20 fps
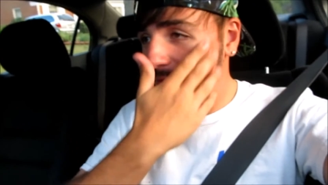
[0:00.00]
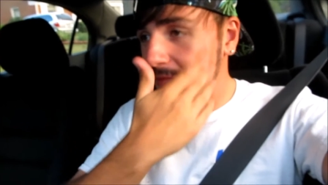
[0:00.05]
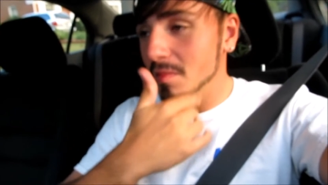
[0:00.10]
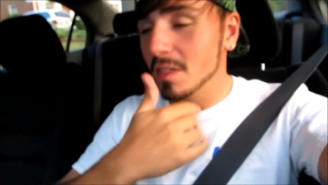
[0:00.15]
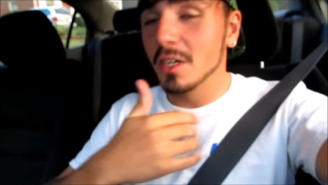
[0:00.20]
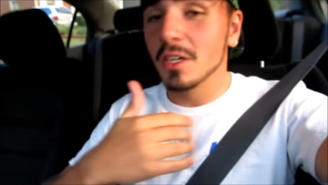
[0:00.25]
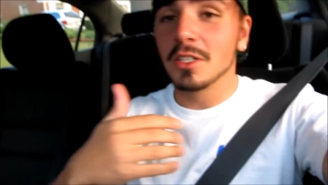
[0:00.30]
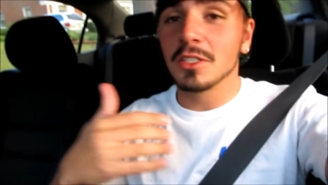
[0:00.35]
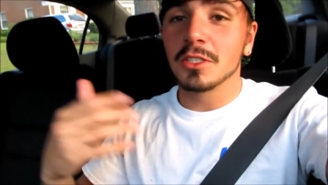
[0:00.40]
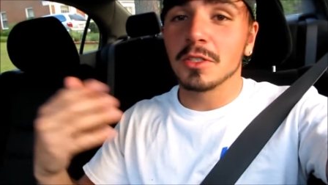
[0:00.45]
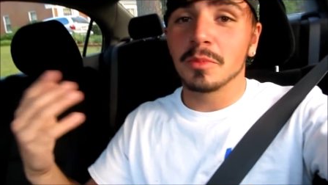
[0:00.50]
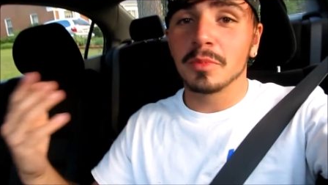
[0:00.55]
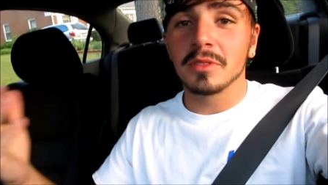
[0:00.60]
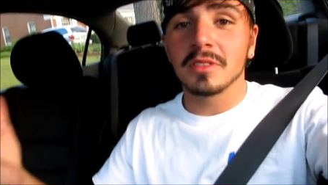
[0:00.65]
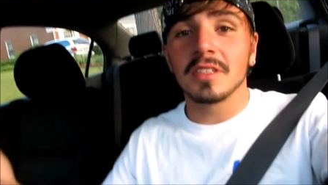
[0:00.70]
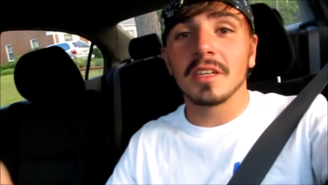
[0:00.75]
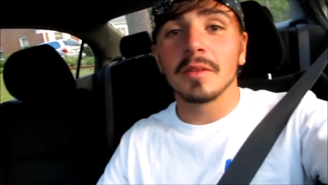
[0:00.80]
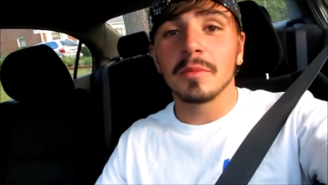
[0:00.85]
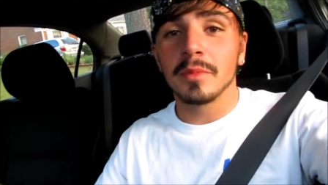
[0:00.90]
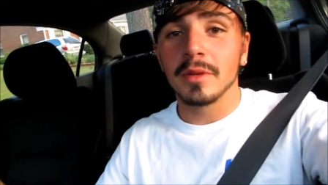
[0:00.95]

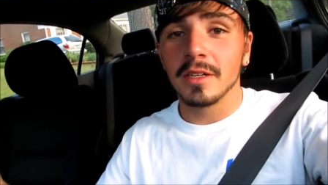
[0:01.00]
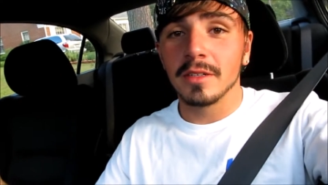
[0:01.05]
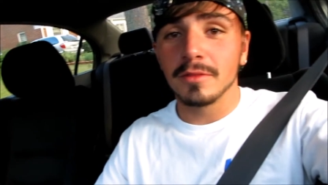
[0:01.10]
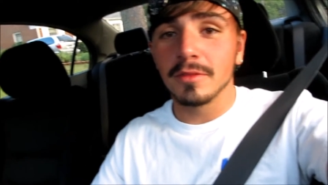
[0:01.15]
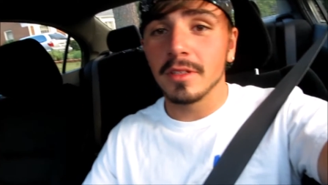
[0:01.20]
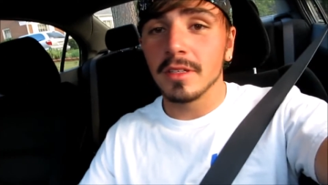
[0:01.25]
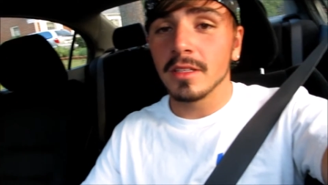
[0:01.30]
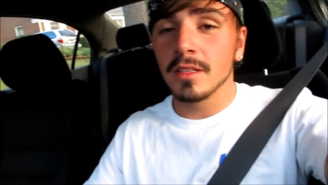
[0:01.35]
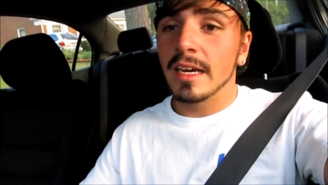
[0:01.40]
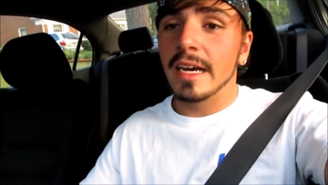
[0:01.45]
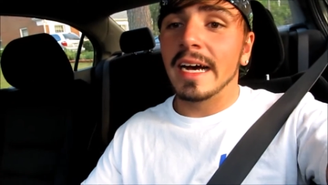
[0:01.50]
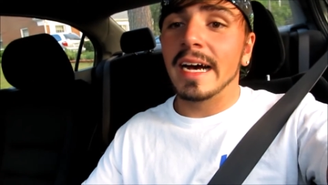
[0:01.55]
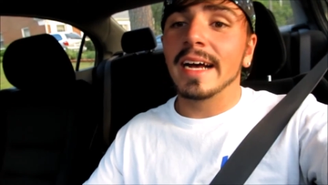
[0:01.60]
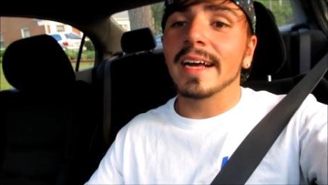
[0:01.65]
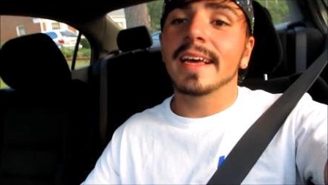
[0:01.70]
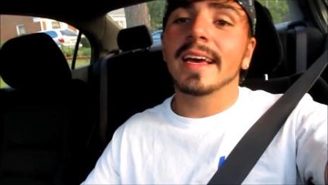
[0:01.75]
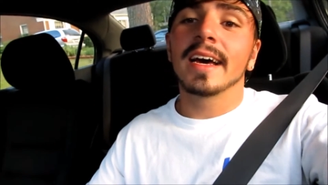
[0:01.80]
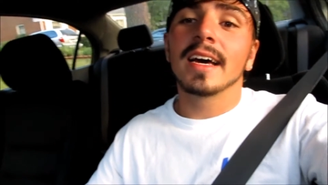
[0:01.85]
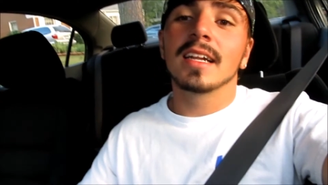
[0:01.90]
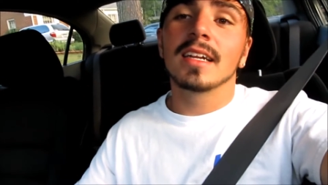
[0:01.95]
100% perfect.
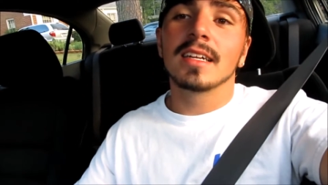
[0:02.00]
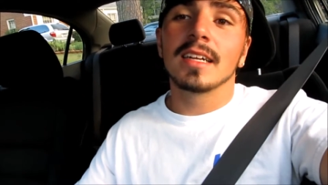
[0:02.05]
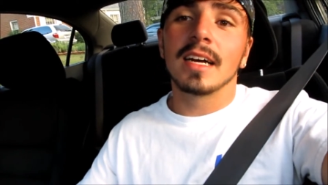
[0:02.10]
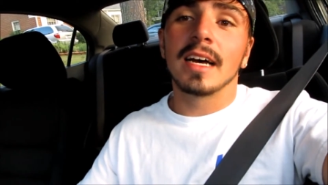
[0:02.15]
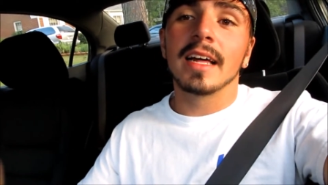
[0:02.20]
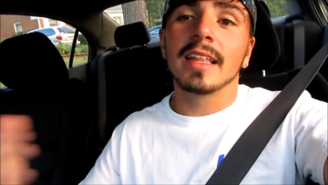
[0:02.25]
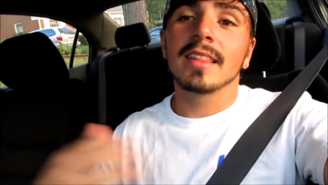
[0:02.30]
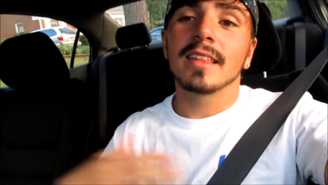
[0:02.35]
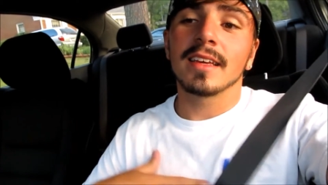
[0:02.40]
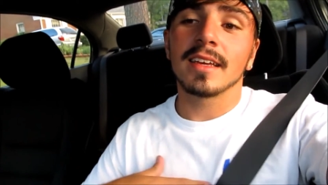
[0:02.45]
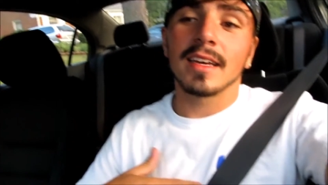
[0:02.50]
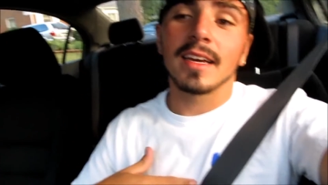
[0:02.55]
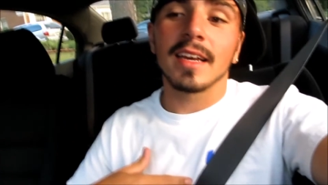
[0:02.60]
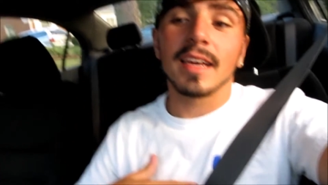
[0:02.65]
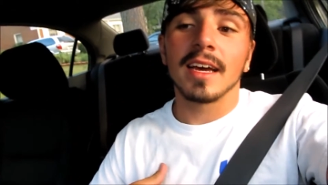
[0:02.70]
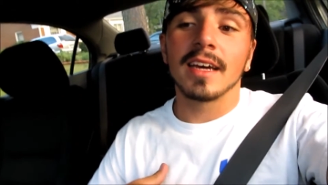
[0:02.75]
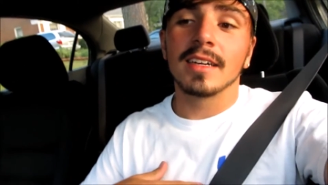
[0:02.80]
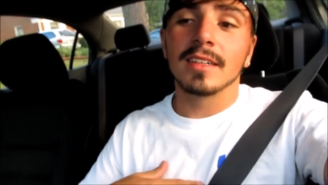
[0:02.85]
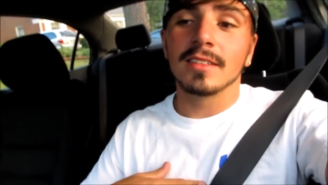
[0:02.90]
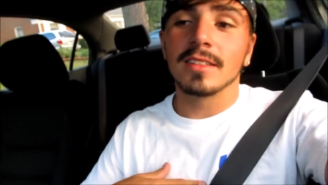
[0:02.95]
I think I
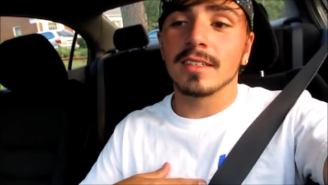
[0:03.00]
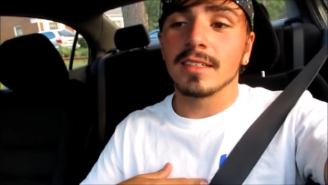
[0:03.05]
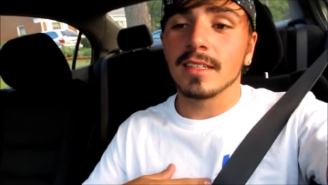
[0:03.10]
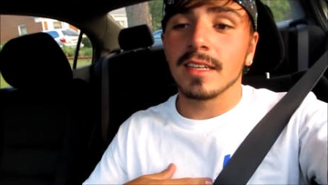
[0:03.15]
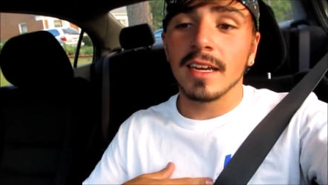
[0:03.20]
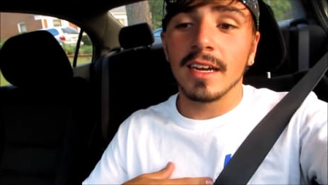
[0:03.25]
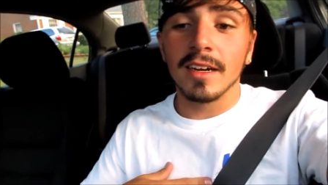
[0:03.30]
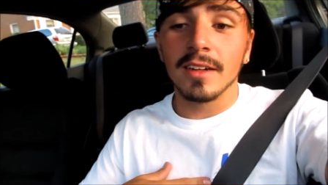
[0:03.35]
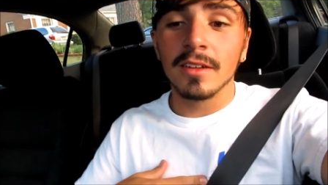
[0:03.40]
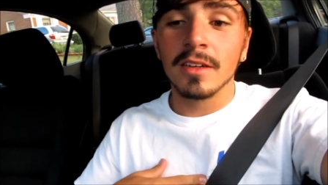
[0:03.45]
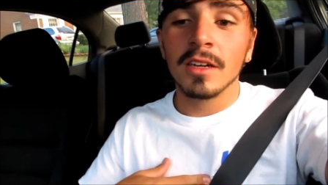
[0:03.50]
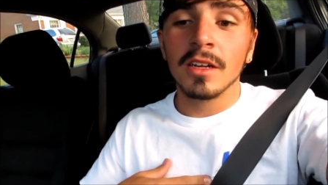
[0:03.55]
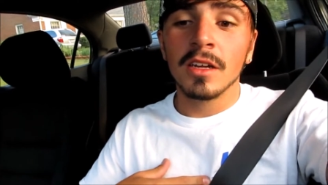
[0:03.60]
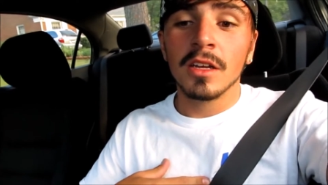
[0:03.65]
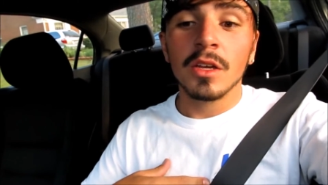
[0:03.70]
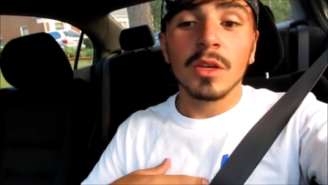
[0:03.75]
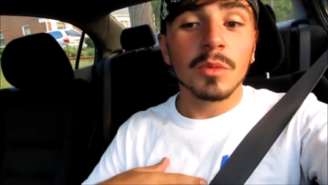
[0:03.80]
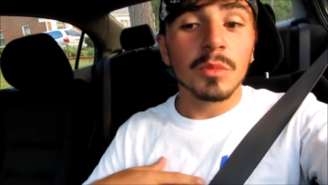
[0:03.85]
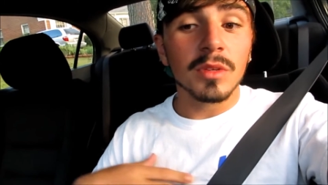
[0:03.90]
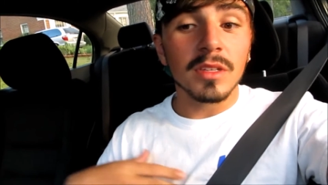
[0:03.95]
kind of lucked out,
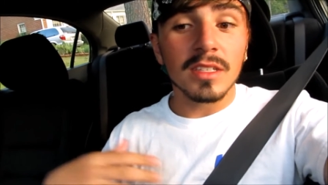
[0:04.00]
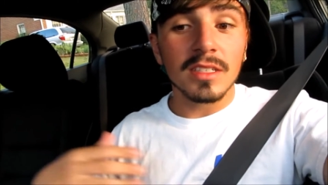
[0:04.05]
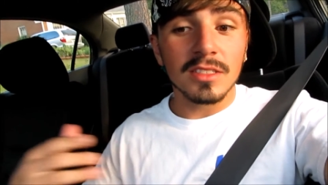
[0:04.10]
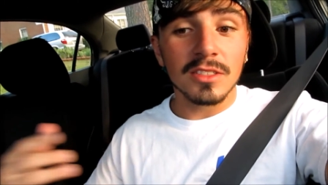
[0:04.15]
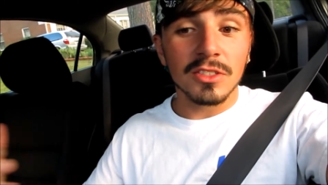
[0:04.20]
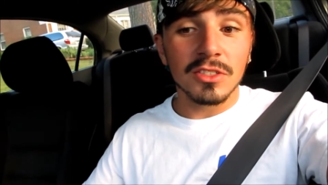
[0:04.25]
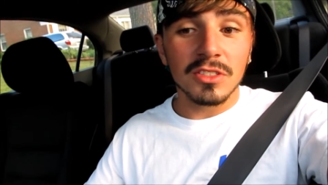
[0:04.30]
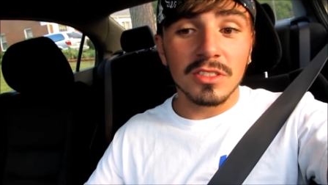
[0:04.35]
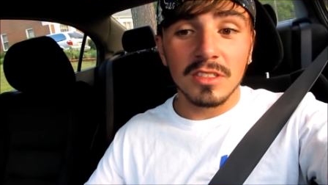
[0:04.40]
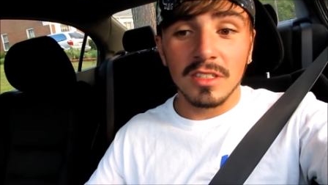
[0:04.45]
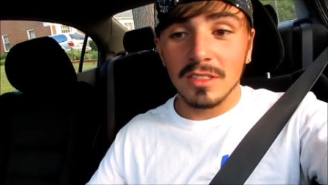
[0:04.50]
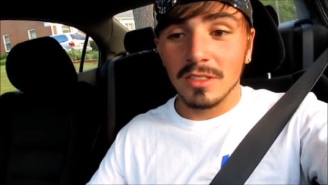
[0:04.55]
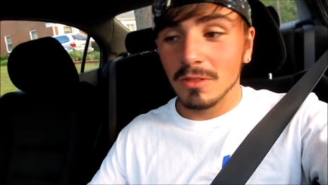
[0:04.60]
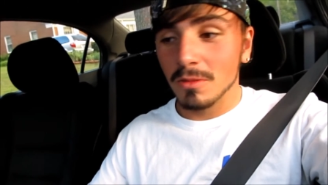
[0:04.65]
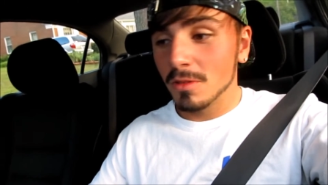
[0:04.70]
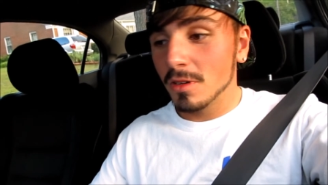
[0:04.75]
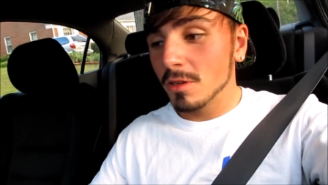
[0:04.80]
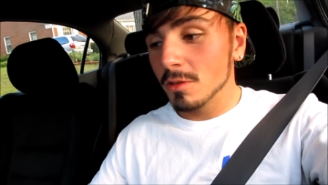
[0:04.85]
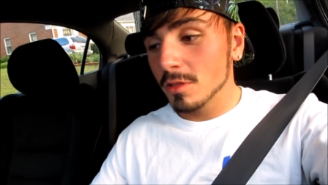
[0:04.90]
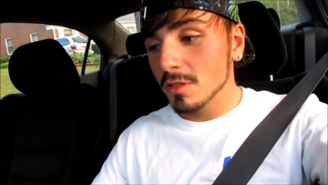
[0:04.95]
because there's
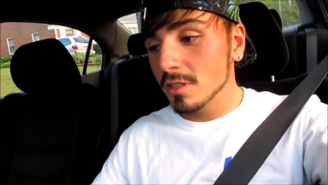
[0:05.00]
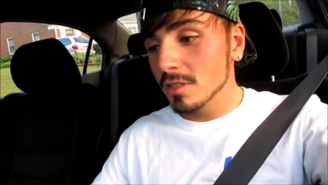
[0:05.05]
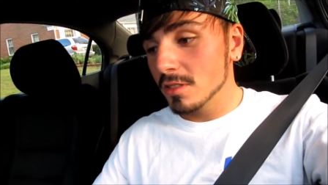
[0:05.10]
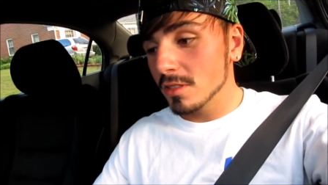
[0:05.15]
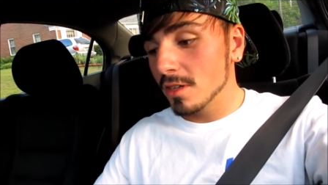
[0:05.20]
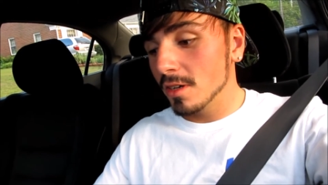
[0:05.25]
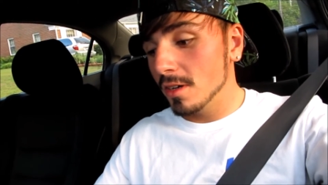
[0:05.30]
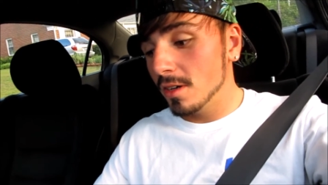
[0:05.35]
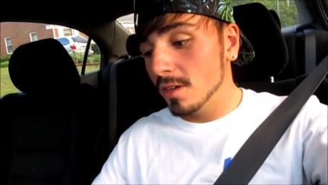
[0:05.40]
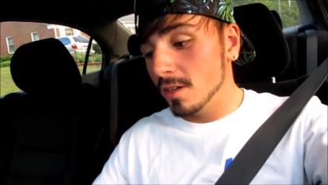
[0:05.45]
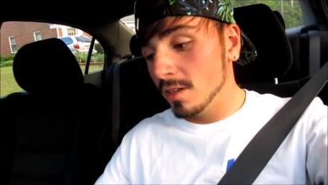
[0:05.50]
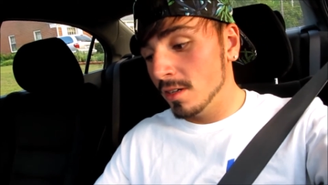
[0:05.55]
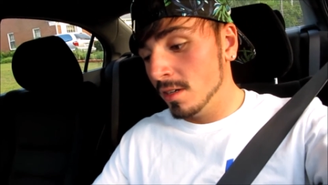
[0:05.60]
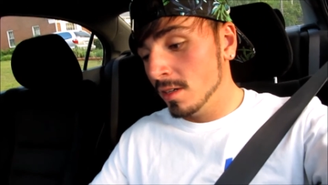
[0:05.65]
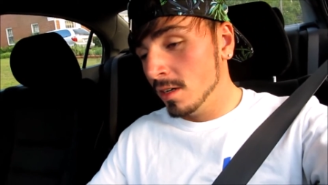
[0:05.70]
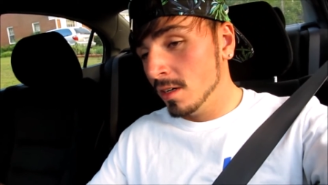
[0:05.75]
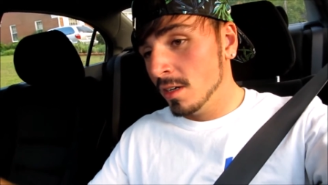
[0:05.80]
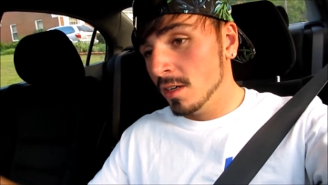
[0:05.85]
nothing wrong with this car.